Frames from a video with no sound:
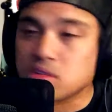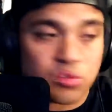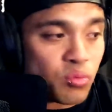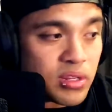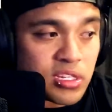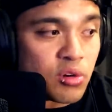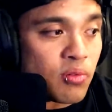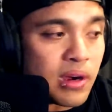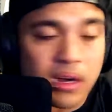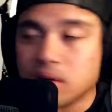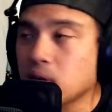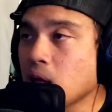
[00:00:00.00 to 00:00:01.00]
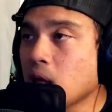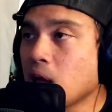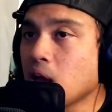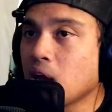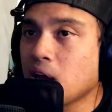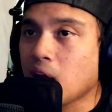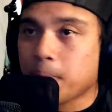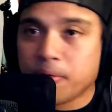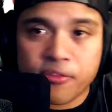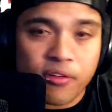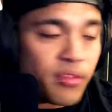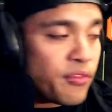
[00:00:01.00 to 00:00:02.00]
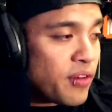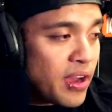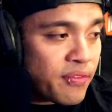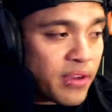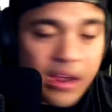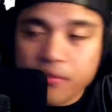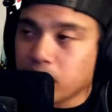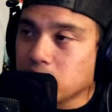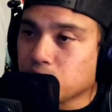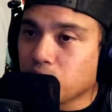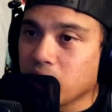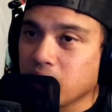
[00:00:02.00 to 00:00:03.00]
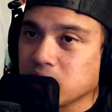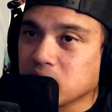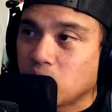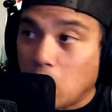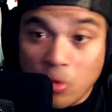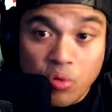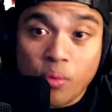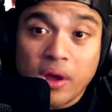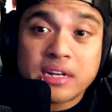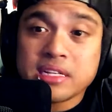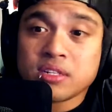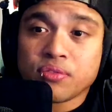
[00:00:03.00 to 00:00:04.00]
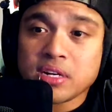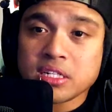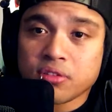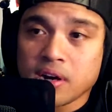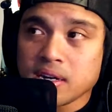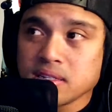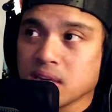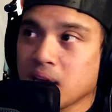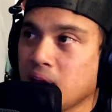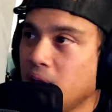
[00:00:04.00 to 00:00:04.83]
There's once in a while, I prefer the Five Guy French fries or the Wendy's French fries.